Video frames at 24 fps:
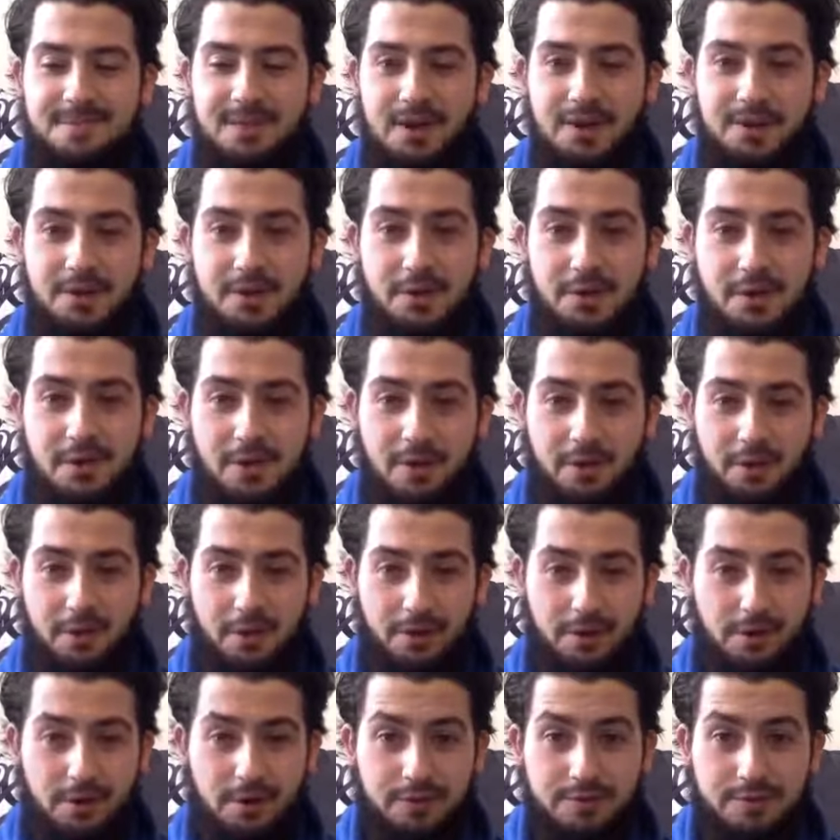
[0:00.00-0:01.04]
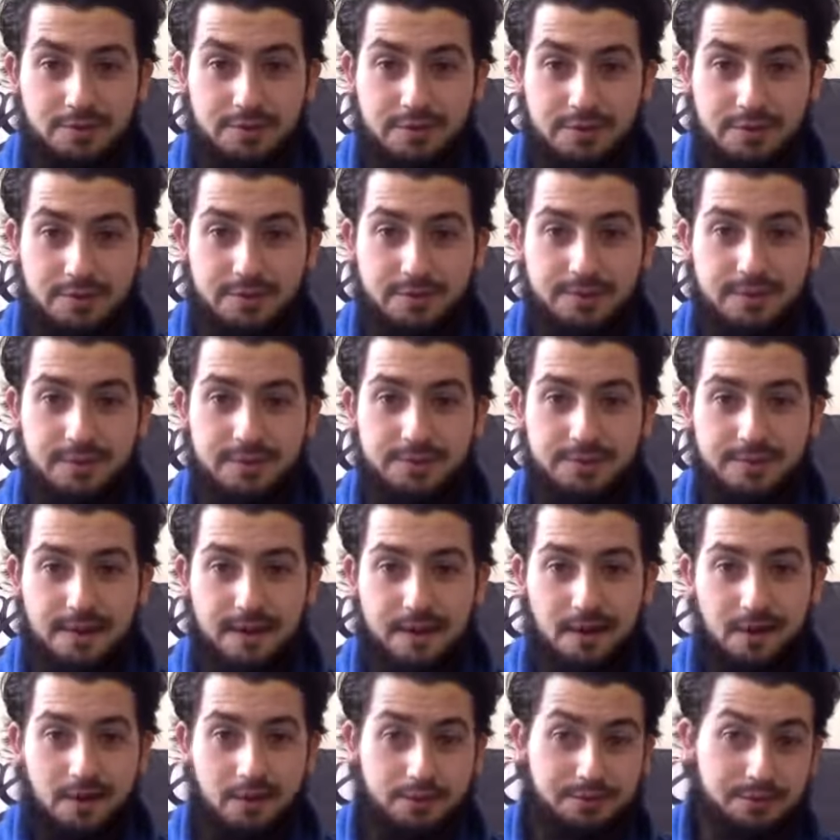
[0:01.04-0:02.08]
I know that there are a lot of struggles that
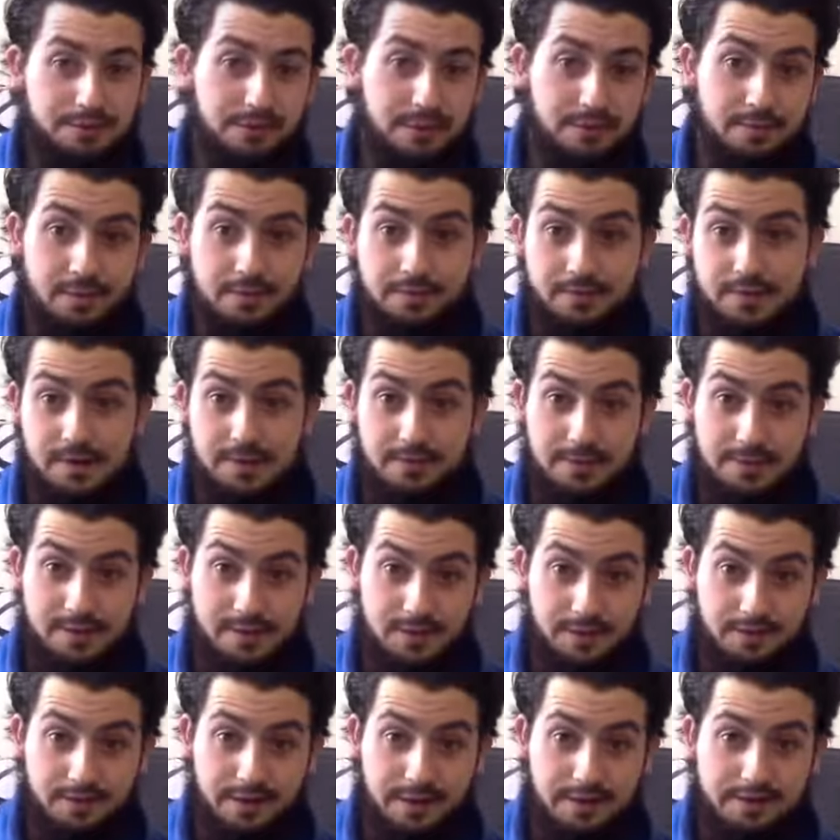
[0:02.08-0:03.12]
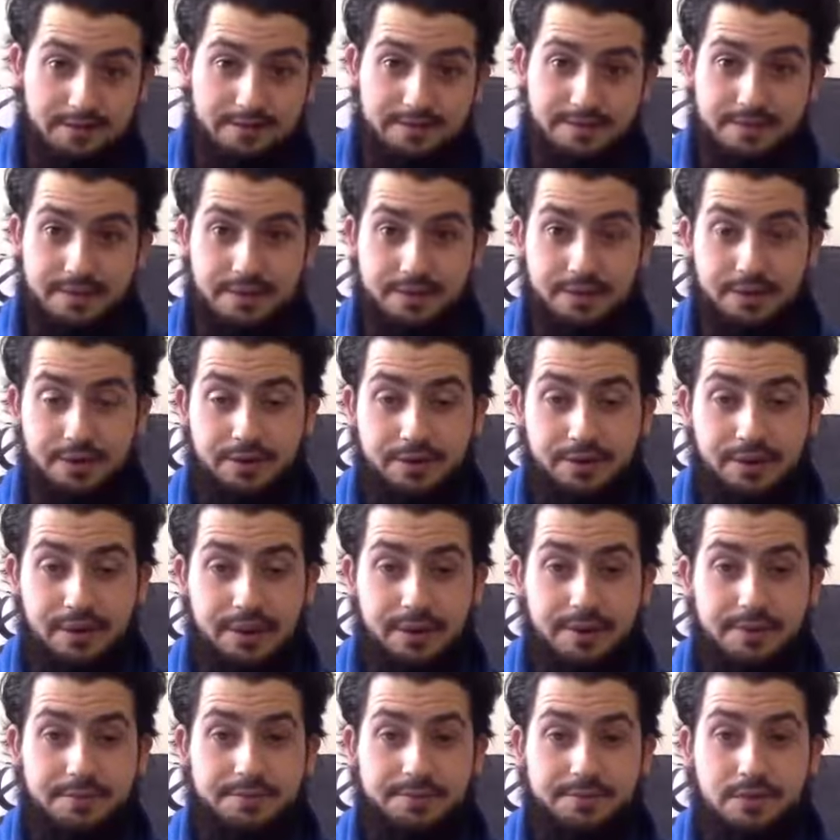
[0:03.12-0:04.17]
a lot of revert brothers like myself have in the
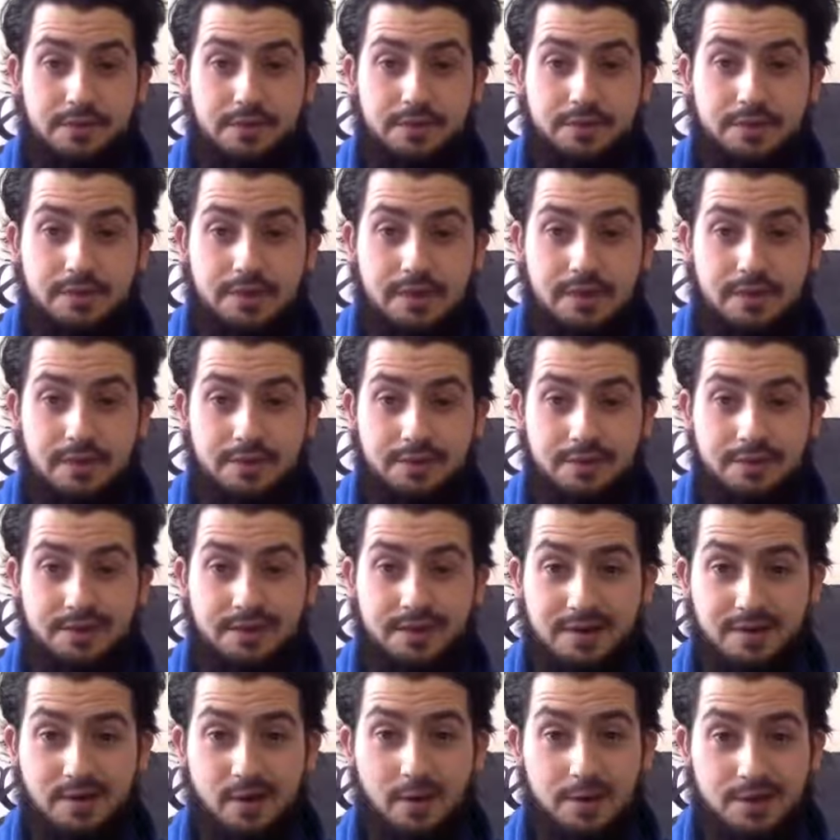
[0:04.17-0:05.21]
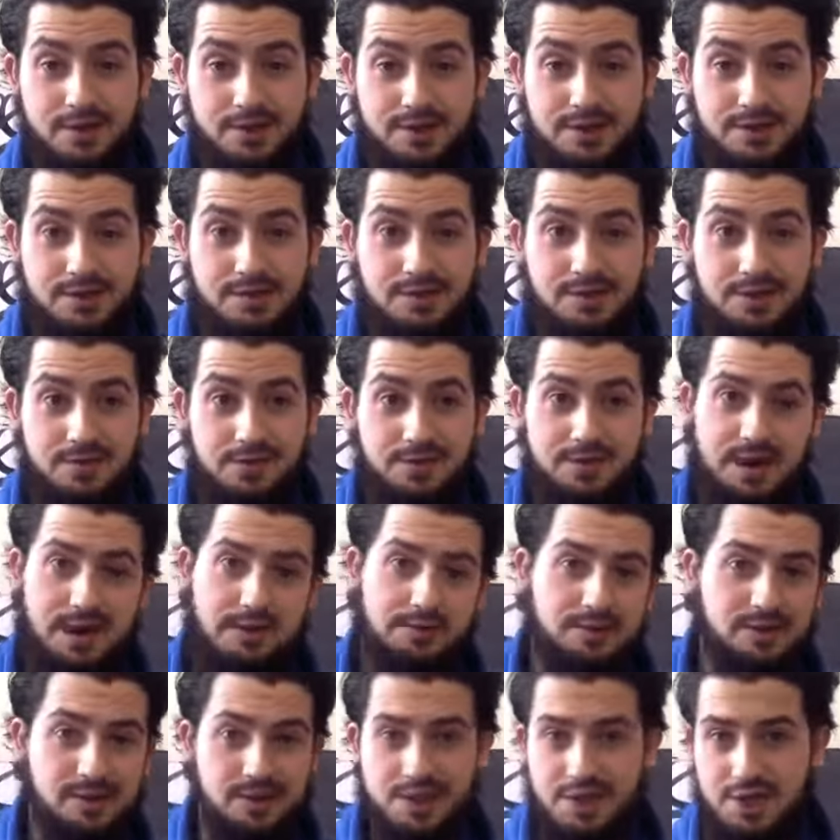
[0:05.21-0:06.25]
UK. Obviously, there are certain questions to do with how
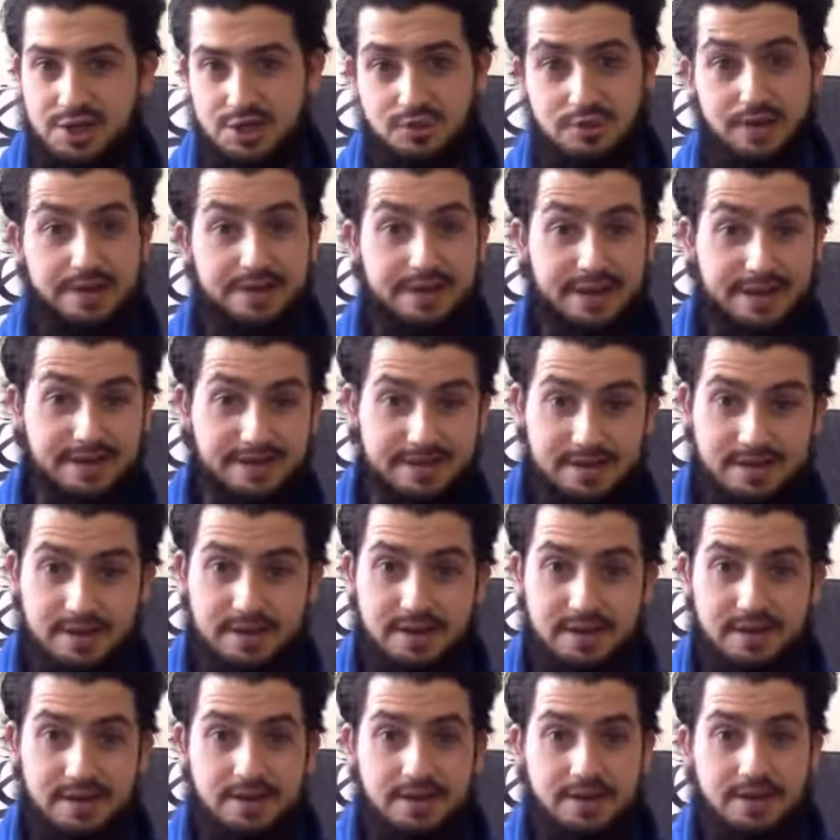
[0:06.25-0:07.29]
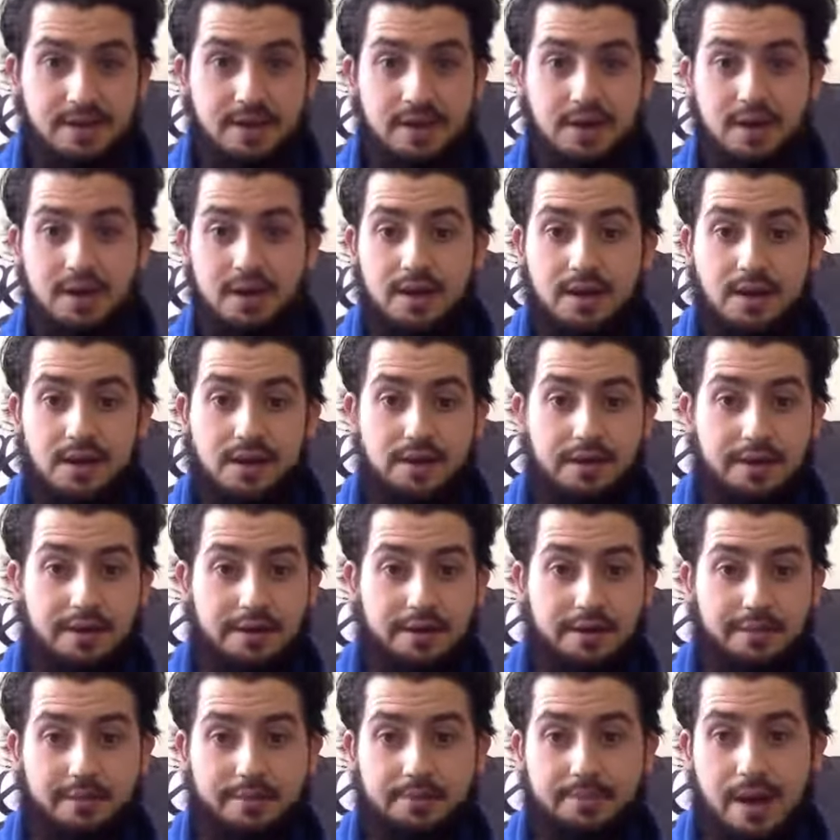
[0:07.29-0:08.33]
does it change your identity,
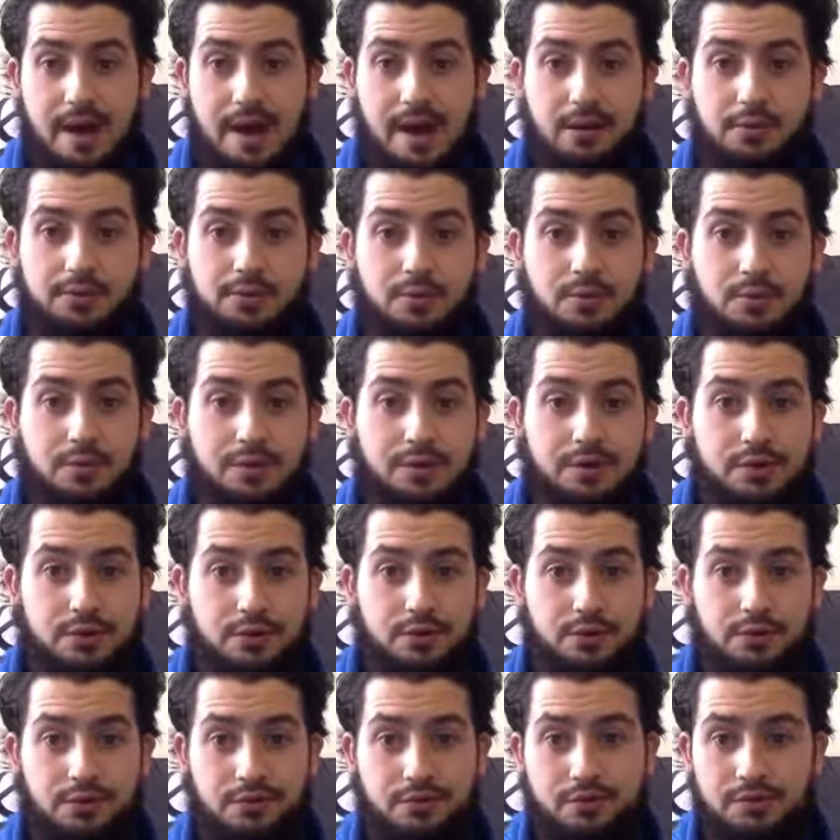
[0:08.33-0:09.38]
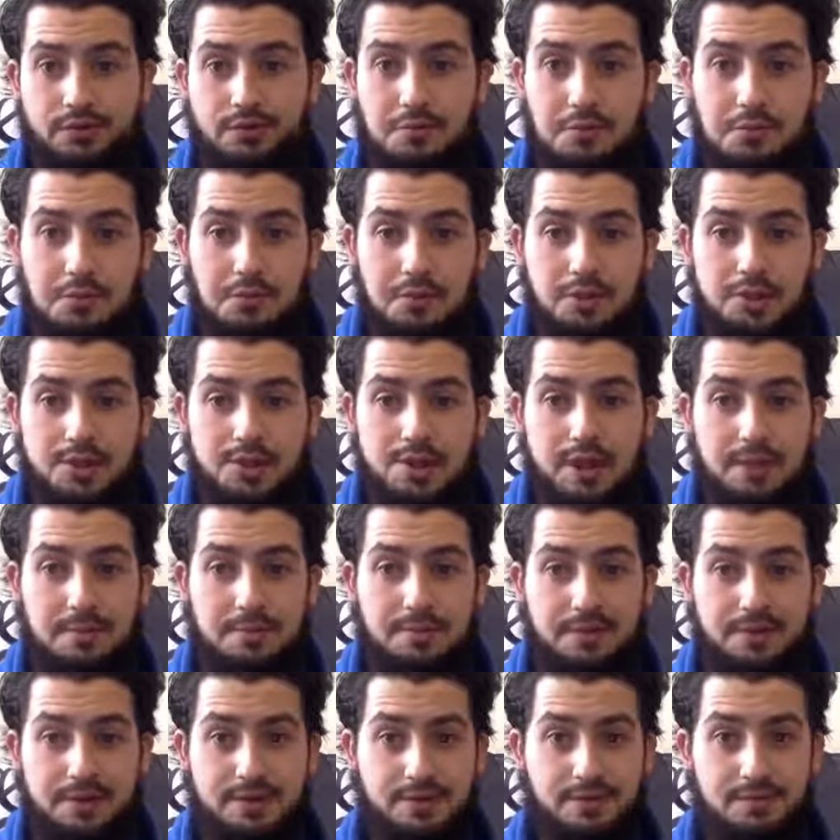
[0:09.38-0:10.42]
how do we sort of
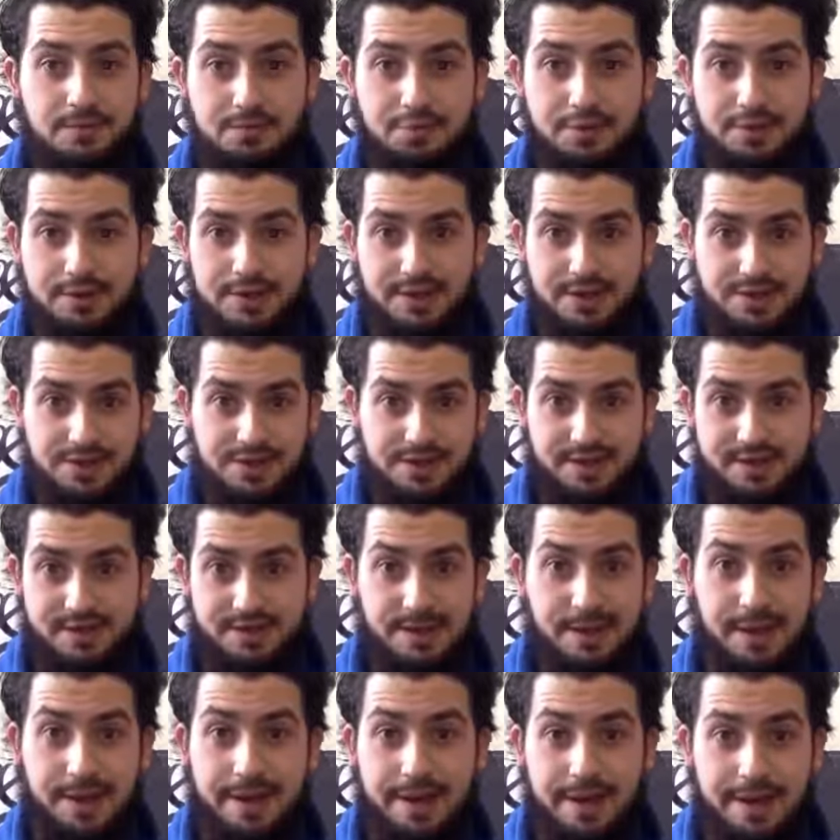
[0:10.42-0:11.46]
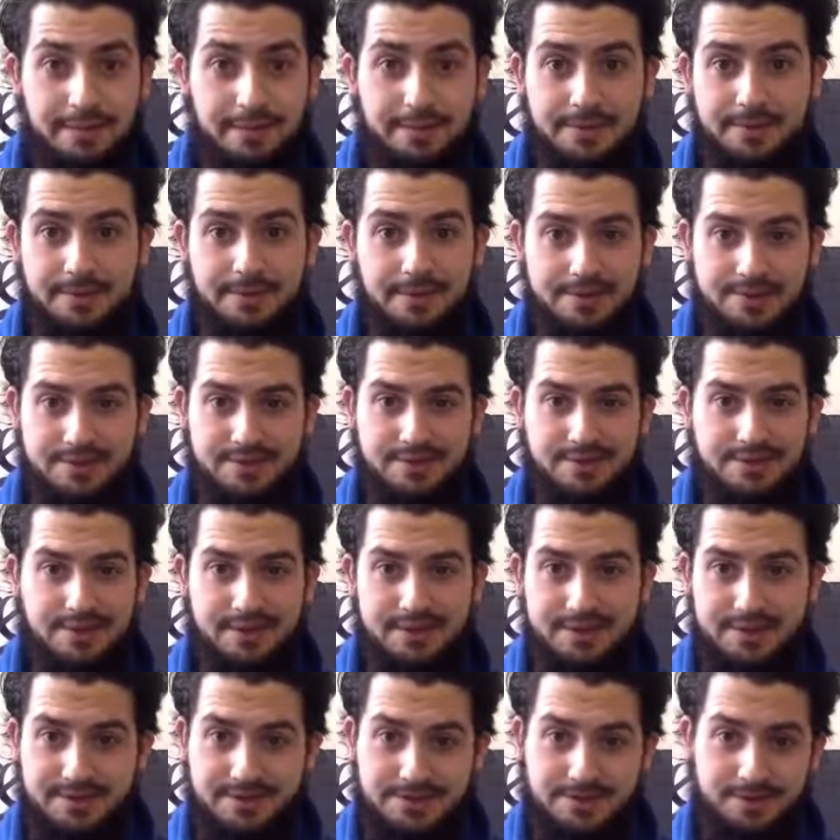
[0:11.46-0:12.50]
shape this British Islam, and questions
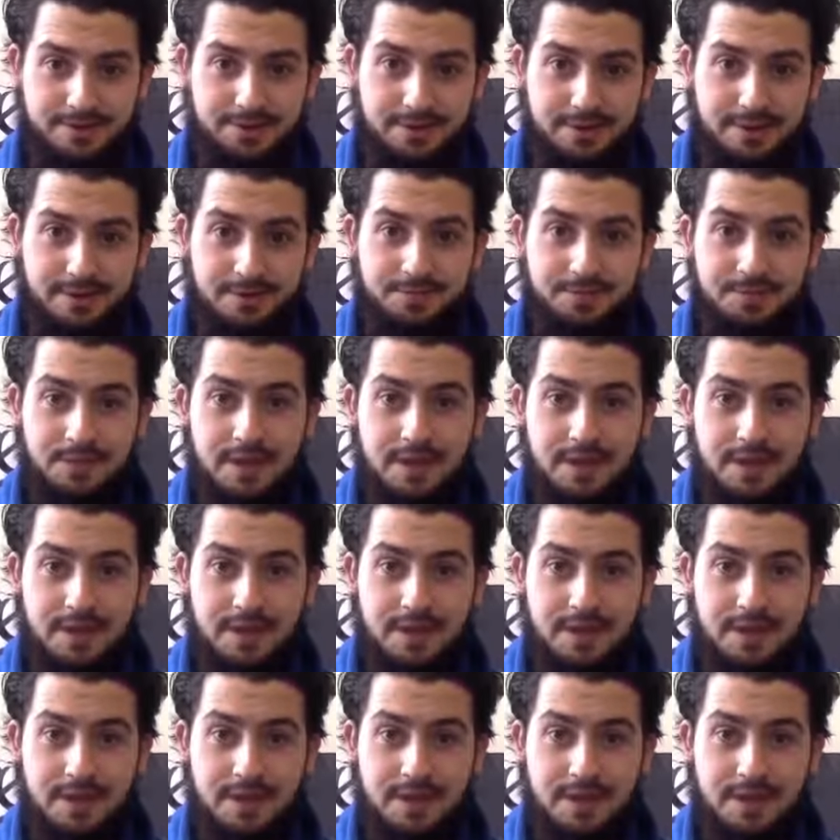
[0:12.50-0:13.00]
like this as well.